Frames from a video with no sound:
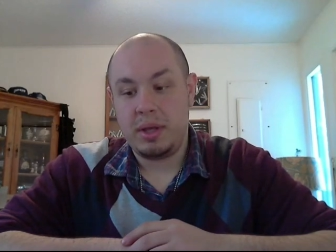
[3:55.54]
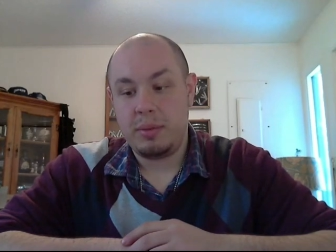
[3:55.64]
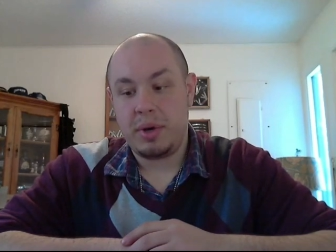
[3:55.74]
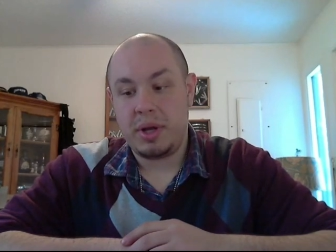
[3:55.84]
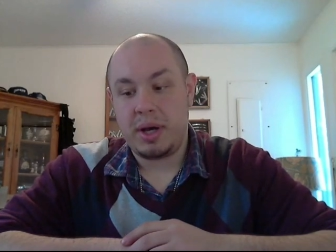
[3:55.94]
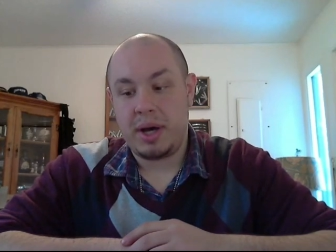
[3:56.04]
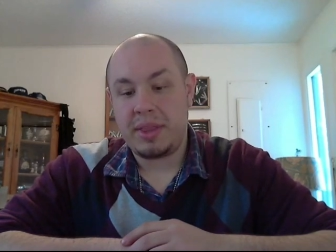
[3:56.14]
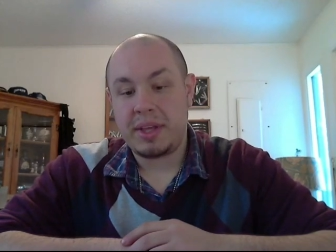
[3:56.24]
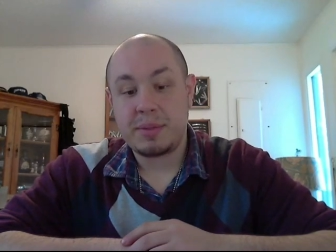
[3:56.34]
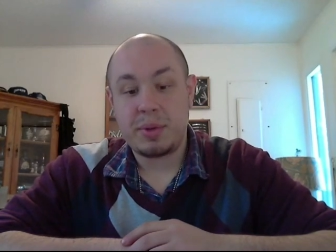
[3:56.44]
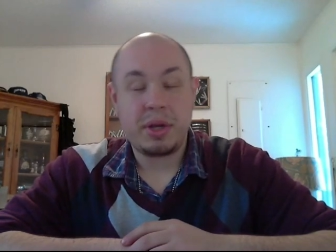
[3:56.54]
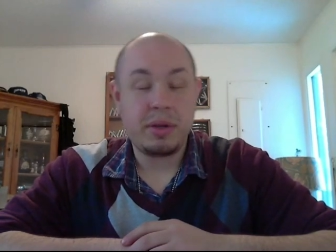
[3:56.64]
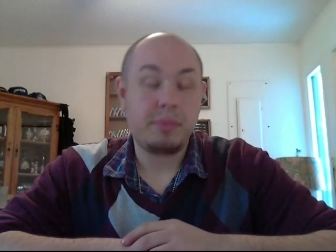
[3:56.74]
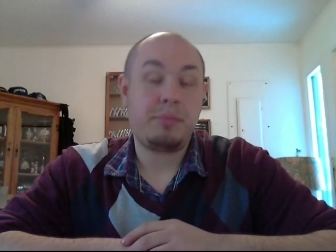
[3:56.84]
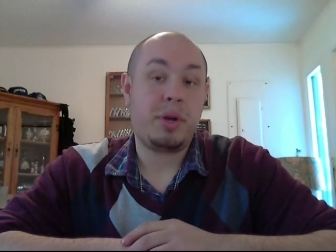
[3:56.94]
But uh, I think it's pretty
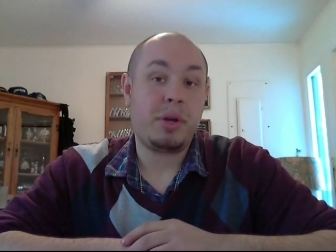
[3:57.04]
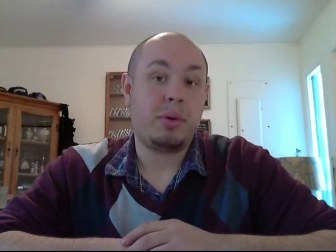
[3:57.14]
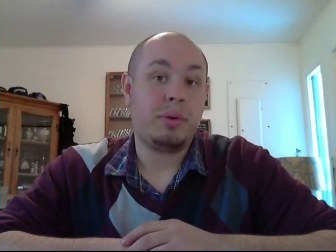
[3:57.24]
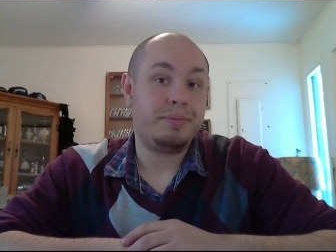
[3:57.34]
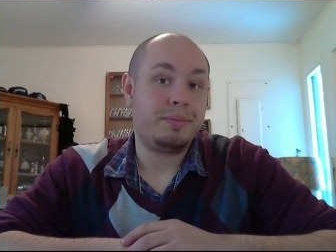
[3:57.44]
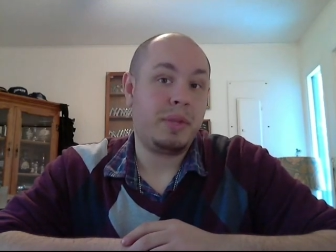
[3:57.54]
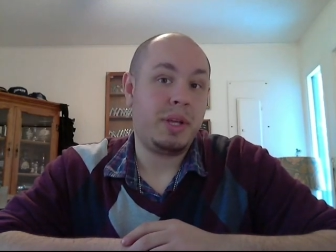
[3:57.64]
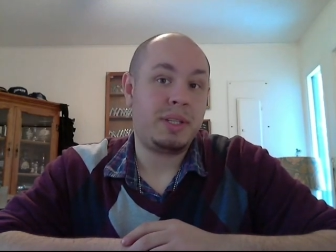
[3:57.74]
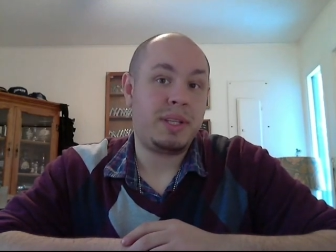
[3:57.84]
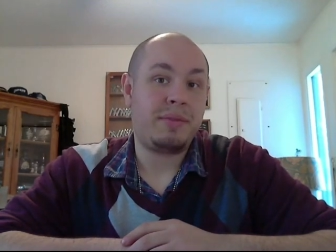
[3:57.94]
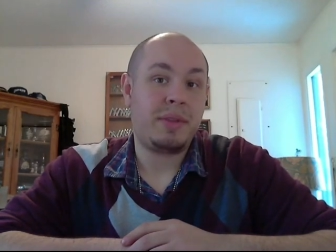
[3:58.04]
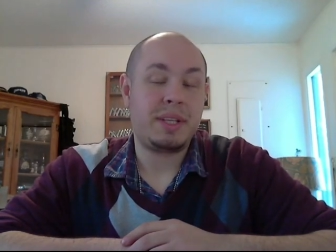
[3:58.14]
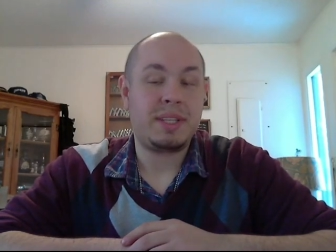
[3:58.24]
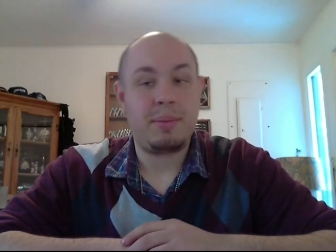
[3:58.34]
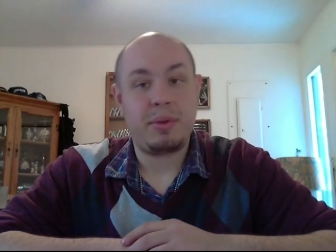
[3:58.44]
co pretty cool. It's definitely a
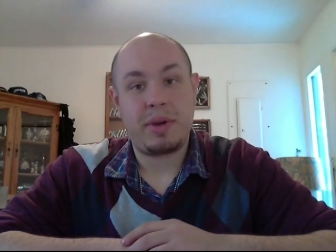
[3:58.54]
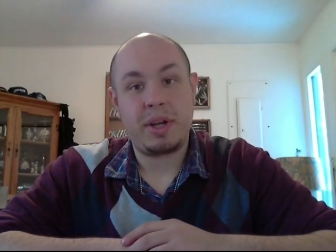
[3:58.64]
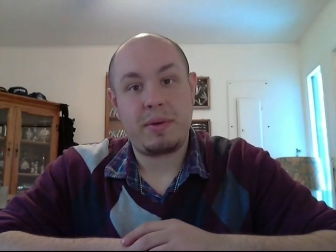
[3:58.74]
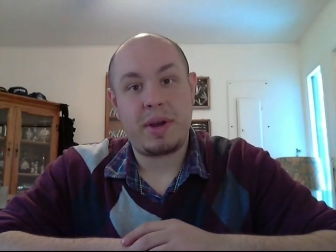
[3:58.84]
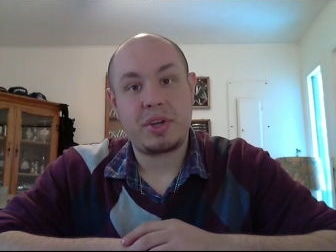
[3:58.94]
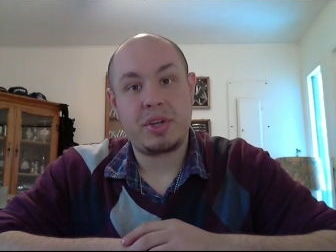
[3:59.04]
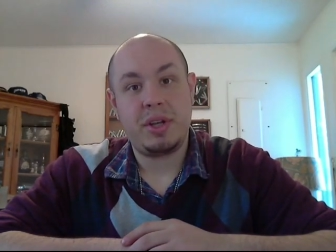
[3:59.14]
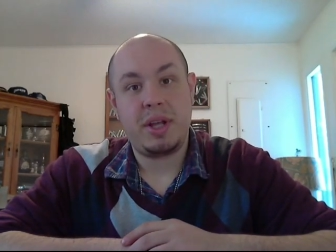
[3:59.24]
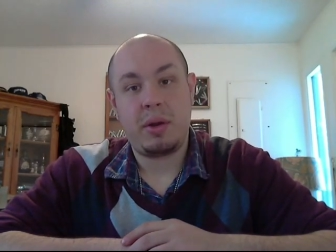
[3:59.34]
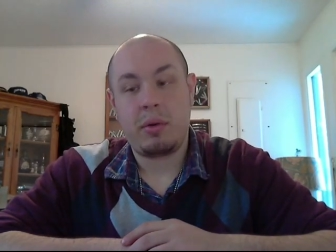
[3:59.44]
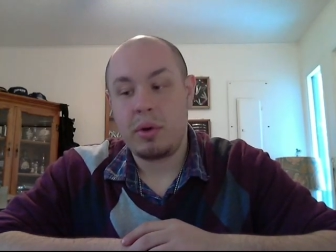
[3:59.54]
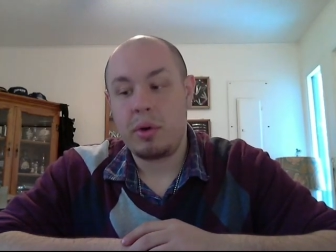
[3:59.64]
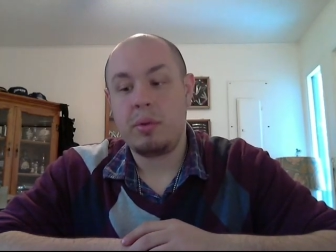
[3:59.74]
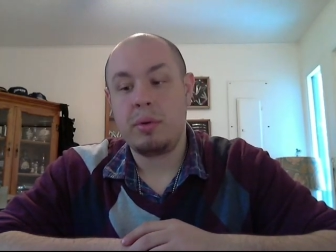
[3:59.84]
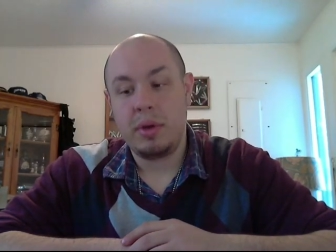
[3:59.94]
step in the right direction, and
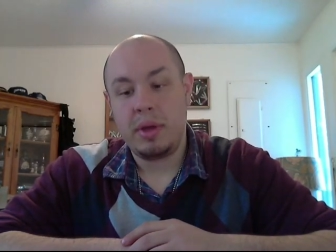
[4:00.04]
although